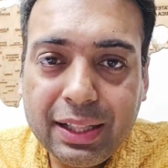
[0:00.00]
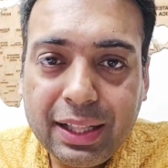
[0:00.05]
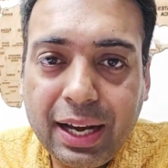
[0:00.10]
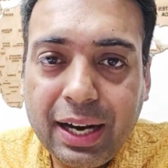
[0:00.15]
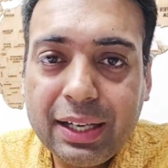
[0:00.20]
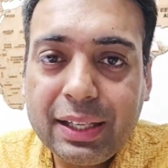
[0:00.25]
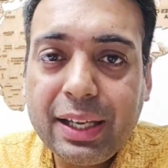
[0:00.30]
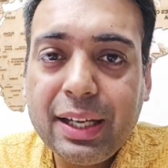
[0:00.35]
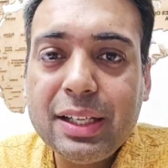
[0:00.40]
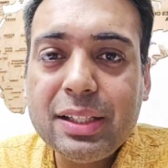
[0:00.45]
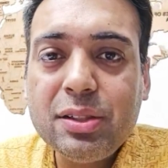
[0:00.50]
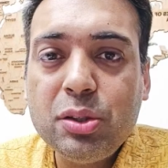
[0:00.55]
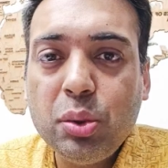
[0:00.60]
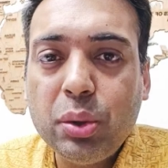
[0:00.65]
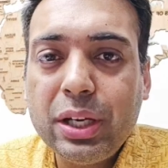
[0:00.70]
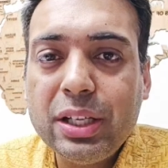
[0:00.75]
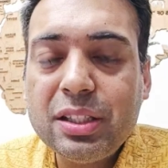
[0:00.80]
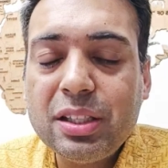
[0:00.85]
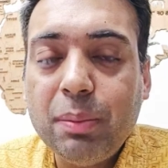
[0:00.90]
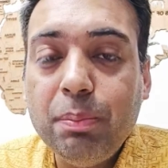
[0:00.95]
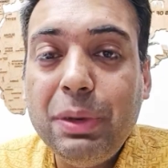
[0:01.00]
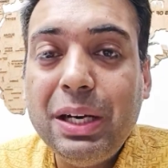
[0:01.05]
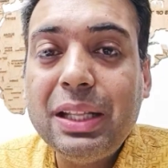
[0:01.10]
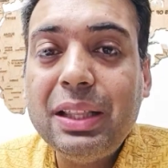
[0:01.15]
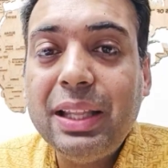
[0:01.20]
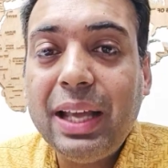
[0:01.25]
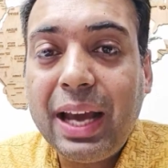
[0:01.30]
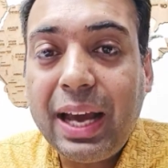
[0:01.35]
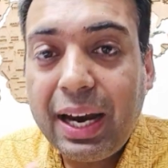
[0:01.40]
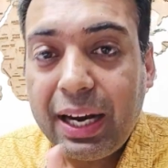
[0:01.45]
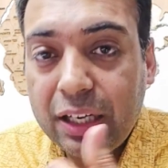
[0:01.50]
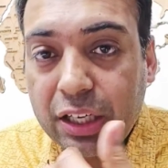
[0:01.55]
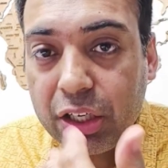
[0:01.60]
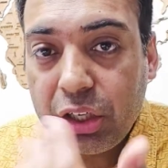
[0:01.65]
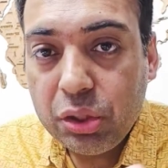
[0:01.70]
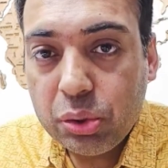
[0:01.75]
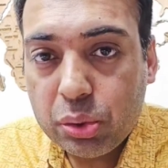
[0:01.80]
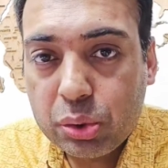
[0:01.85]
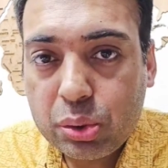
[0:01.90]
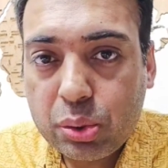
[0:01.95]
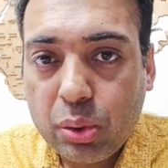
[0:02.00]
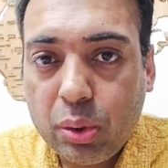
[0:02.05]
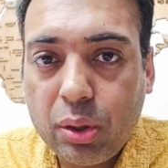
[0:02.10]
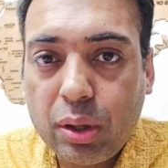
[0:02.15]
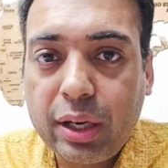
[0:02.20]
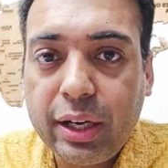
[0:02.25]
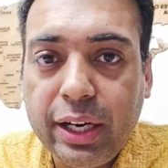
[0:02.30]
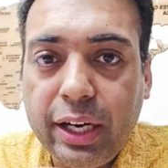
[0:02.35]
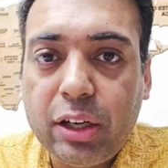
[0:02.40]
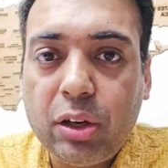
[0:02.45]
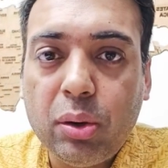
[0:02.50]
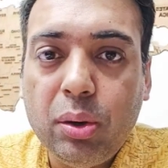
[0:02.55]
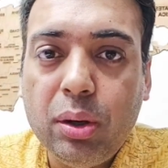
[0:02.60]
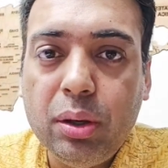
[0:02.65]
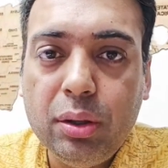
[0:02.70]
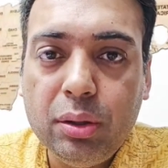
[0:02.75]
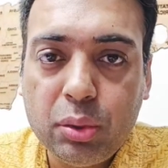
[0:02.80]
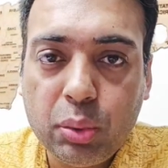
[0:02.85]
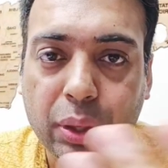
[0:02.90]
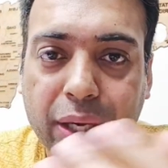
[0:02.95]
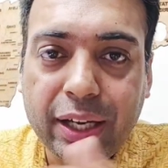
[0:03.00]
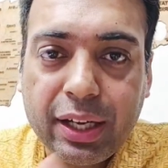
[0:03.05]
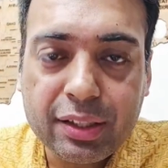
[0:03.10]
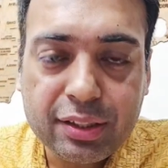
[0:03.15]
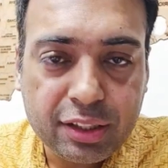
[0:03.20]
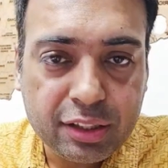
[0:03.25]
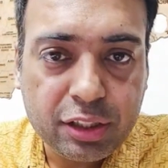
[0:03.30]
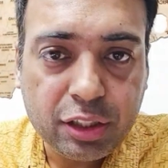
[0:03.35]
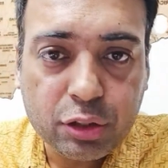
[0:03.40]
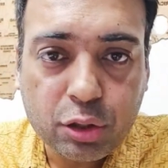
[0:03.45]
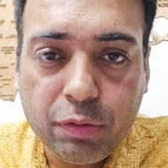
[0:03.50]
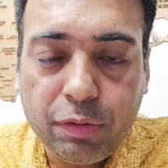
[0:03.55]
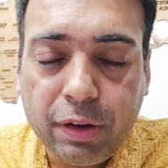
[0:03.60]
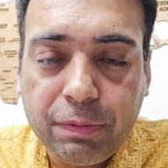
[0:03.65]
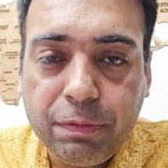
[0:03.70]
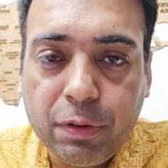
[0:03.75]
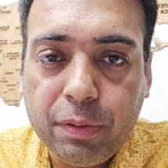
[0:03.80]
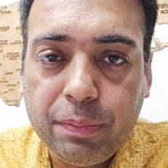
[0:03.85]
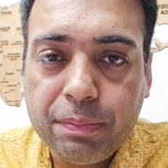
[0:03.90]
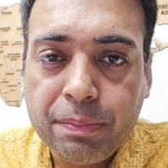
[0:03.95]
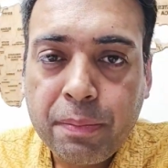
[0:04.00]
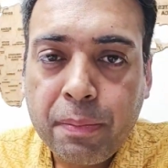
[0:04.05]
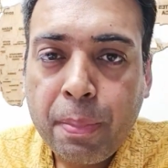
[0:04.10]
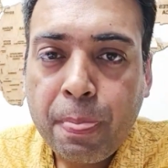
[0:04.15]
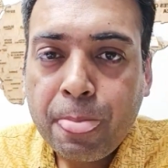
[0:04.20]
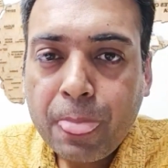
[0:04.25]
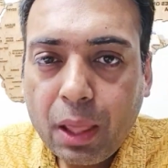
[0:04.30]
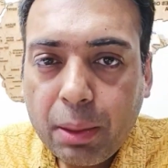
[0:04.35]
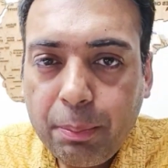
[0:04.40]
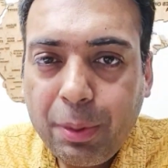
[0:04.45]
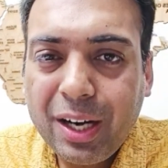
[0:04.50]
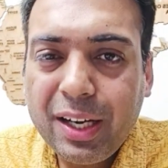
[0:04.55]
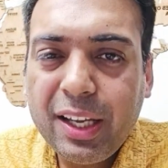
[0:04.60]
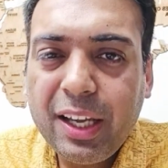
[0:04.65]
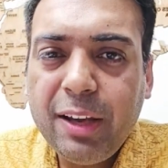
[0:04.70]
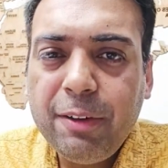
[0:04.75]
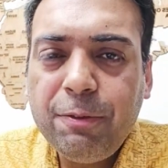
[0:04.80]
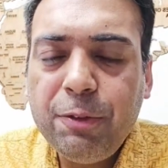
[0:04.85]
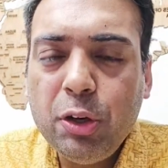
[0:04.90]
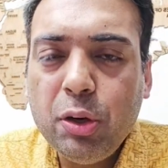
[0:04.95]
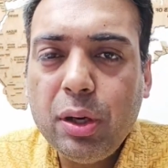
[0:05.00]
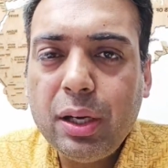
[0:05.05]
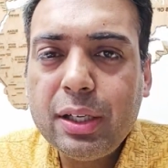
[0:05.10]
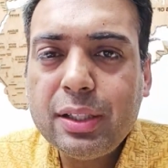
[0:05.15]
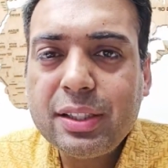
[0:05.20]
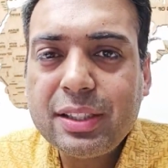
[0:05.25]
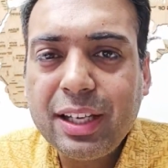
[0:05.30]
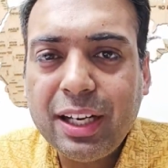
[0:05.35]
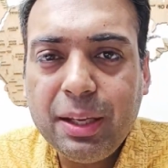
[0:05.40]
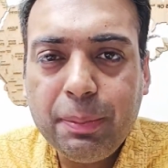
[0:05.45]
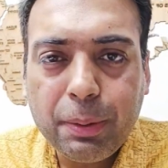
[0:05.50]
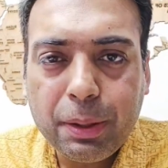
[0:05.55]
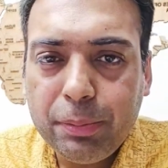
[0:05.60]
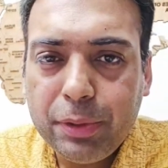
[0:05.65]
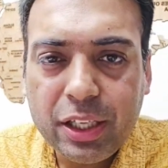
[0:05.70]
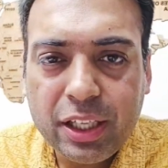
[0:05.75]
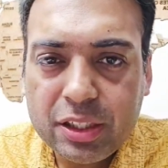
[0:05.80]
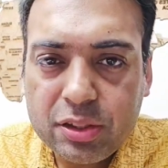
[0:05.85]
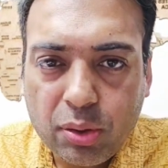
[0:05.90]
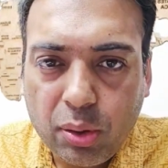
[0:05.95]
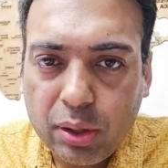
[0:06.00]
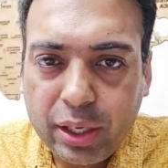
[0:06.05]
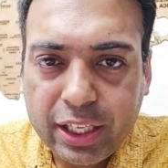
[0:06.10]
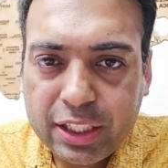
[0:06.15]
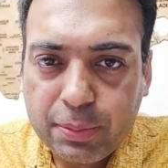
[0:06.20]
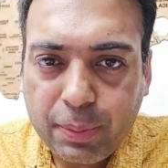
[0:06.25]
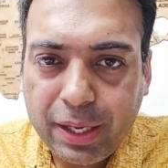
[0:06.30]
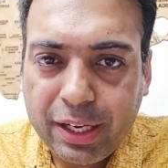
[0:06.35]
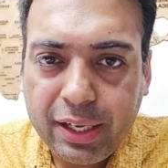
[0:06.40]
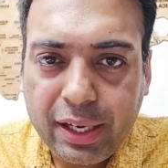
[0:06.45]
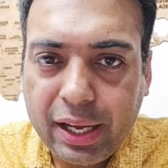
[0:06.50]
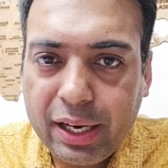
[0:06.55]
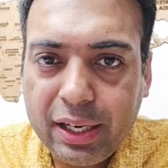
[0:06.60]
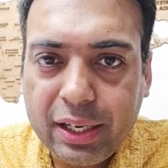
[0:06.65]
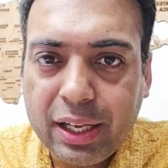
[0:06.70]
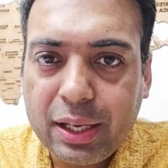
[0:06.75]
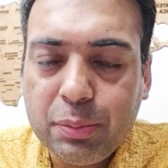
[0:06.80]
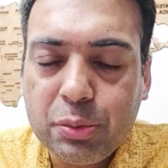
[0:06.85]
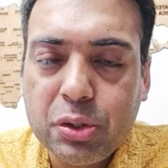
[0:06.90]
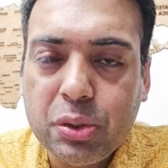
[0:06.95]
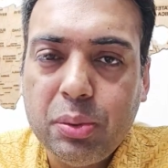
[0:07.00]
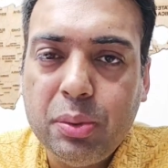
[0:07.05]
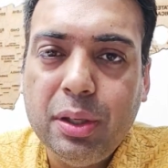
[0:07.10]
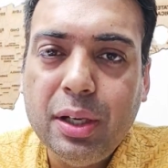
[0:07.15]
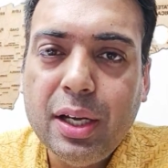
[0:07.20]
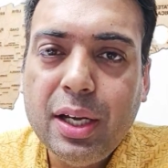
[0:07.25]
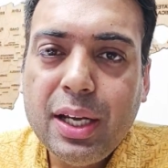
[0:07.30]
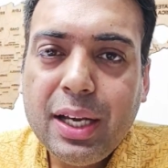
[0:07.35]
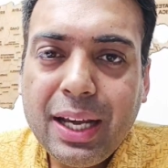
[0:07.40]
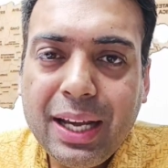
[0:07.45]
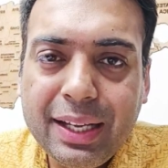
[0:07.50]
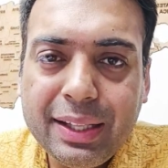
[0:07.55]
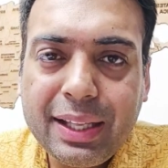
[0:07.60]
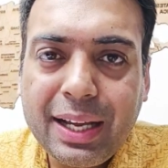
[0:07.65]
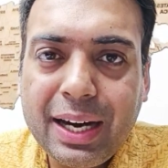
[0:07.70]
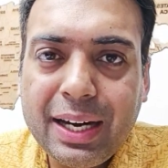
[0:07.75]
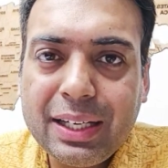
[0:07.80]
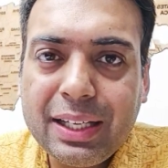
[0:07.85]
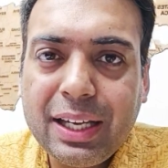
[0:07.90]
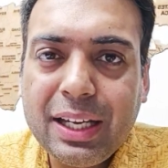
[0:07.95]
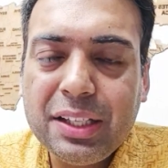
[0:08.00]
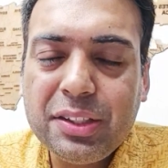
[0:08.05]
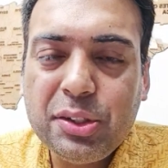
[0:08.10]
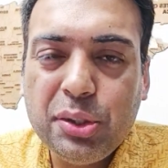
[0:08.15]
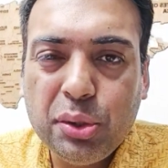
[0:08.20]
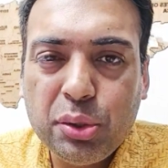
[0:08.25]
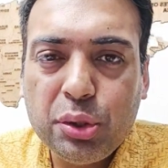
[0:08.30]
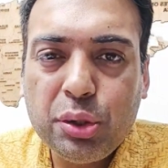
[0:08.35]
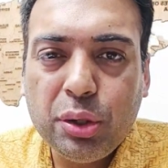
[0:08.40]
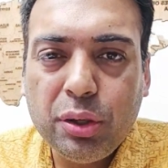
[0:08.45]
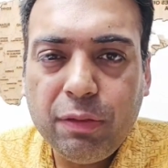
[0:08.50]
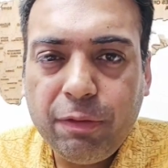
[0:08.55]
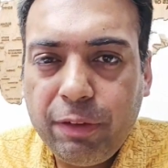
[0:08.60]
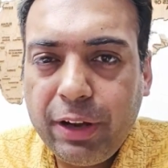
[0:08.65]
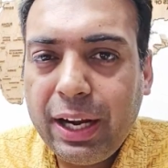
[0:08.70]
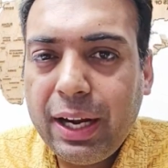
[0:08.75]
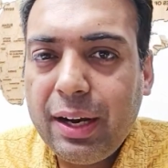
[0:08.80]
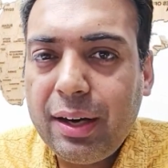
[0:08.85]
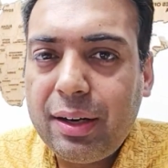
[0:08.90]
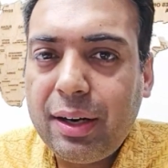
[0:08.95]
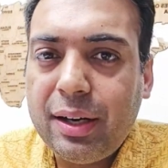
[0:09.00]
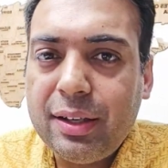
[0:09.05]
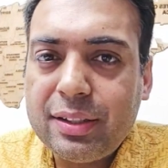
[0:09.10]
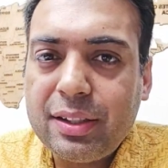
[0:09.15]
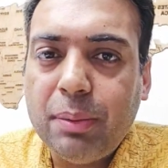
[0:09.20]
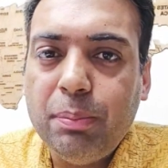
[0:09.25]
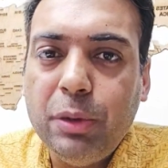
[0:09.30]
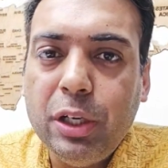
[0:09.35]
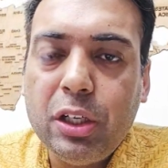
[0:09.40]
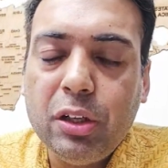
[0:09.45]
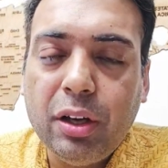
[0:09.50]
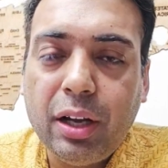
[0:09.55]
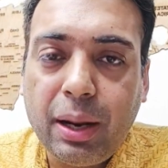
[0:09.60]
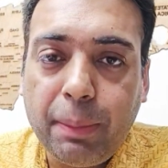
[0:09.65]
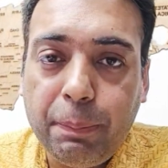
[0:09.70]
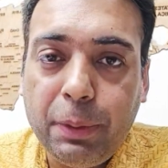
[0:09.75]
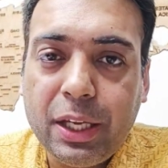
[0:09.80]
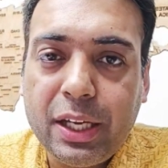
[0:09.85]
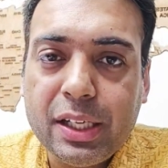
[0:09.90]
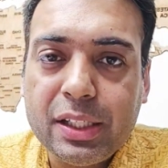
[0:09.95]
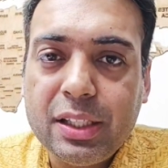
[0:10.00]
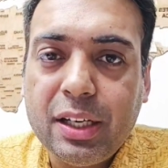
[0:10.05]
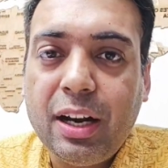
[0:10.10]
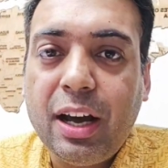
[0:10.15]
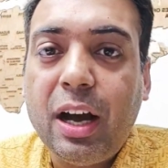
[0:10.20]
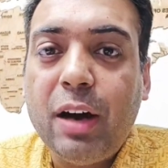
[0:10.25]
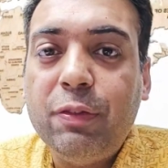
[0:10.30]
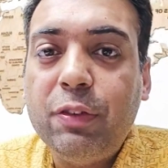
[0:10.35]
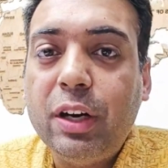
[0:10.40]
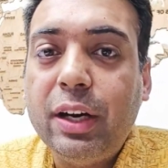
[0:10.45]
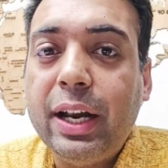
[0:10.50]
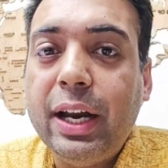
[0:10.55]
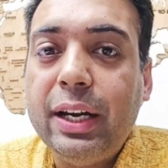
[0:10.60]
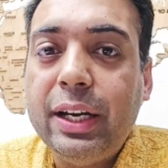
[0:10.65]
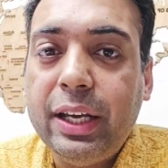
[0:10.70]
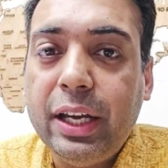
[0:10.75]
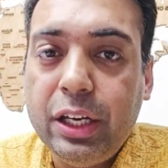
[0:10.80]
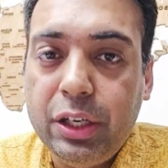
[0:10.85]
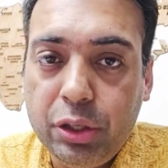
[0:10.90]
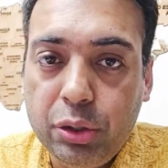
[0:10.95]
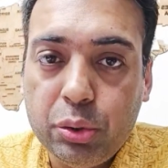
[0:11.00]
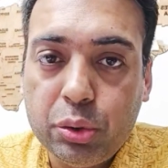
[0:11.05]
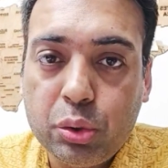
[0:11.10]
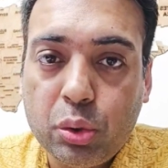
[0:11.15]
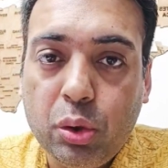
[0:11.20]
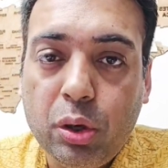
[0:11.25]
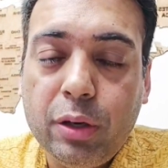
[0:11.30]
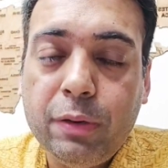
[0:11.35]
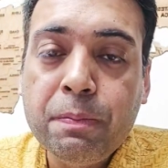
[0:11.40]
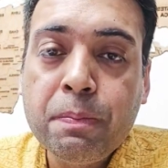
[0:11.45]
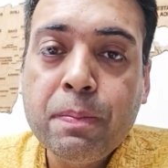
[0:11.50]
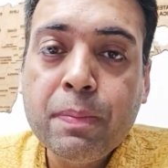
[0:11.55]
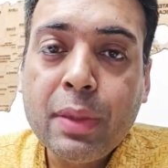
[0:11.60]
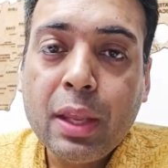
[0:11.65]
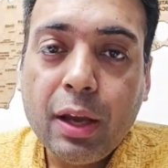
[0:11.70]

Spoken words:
In that case, you can submit that new score later on to IRCC through web form. But if your study permit is not expiring anytime soon, in that case, you should wait and submit your application after getting a new score,